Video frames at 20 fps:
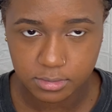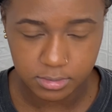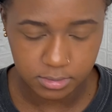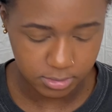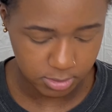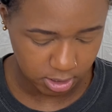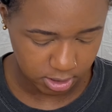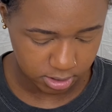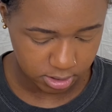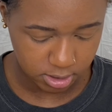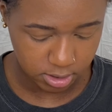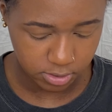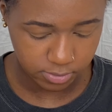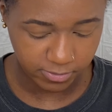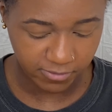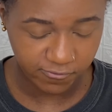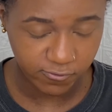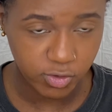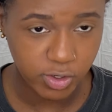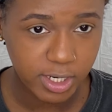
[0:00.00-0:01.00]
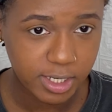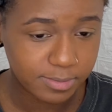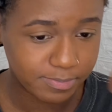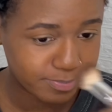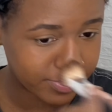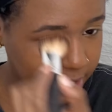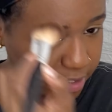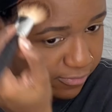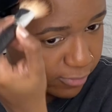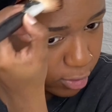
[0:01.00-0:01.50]
Right there, my forehead,
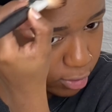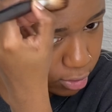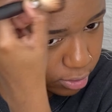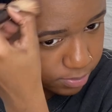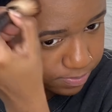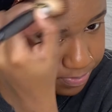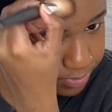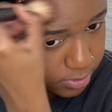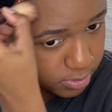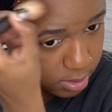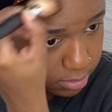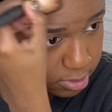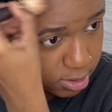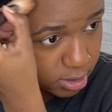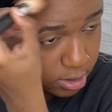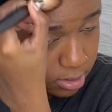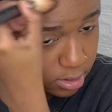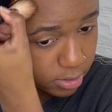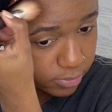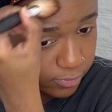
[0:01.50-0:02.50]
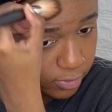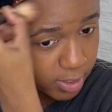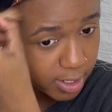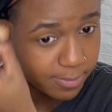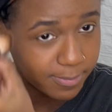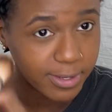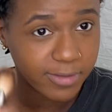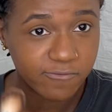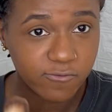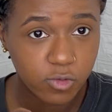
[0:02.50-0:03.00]
big. Let me tell you something. If you got a
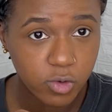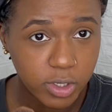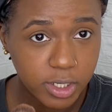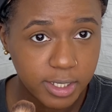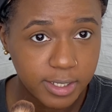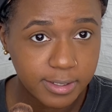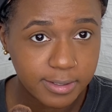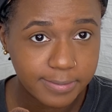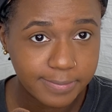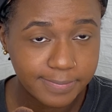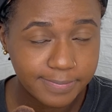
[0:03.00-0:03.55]
big forehead,